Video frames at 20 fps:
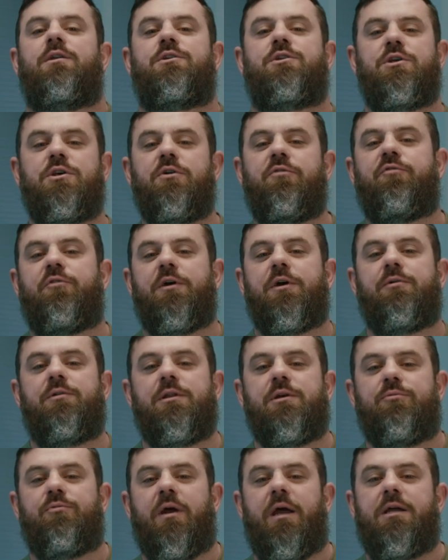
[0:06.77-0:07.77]
Do you
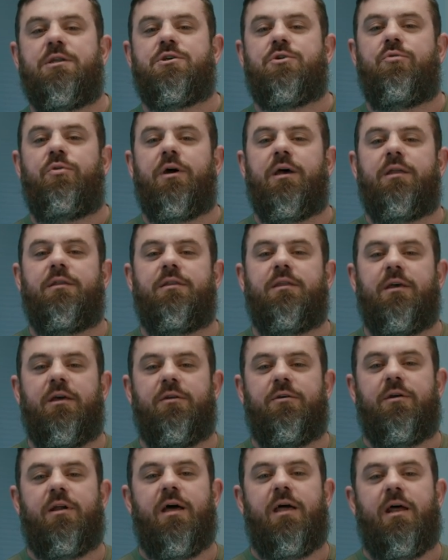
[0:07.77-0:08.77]
frequently rage quit the
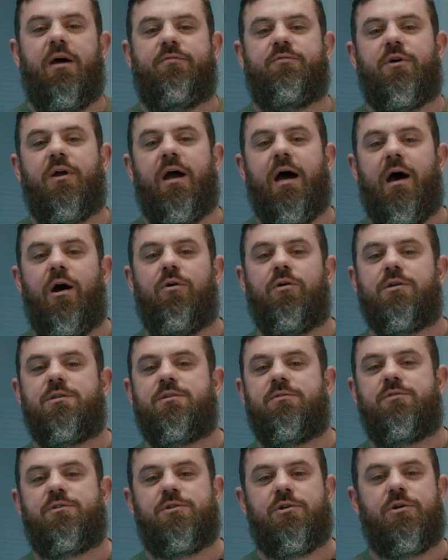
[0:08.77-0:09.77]
internet after
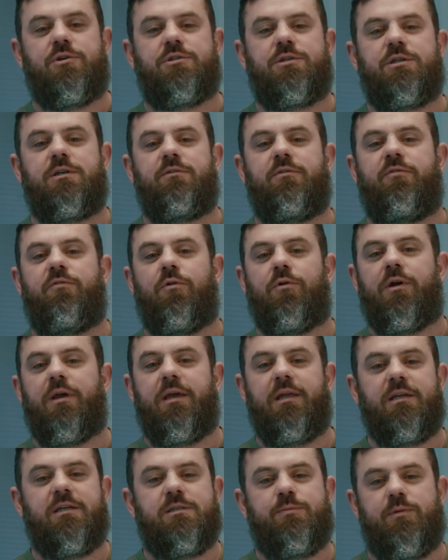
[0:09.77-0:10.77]
hours of searching for
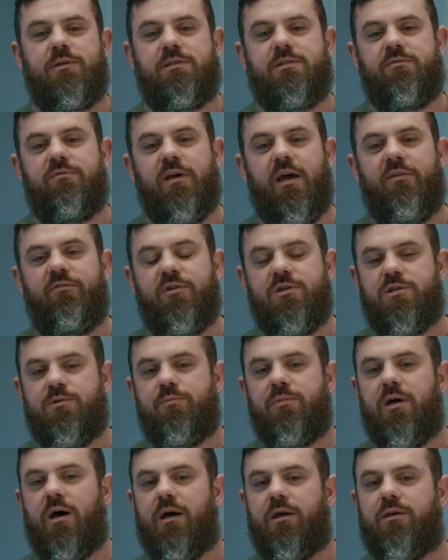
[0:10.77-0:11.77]
inexpensive night
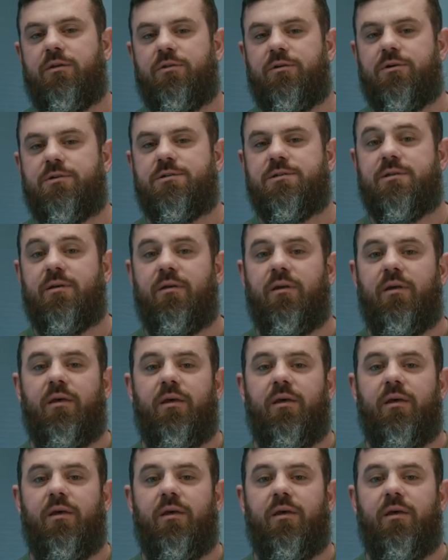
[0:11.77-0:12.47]
vision binoculars?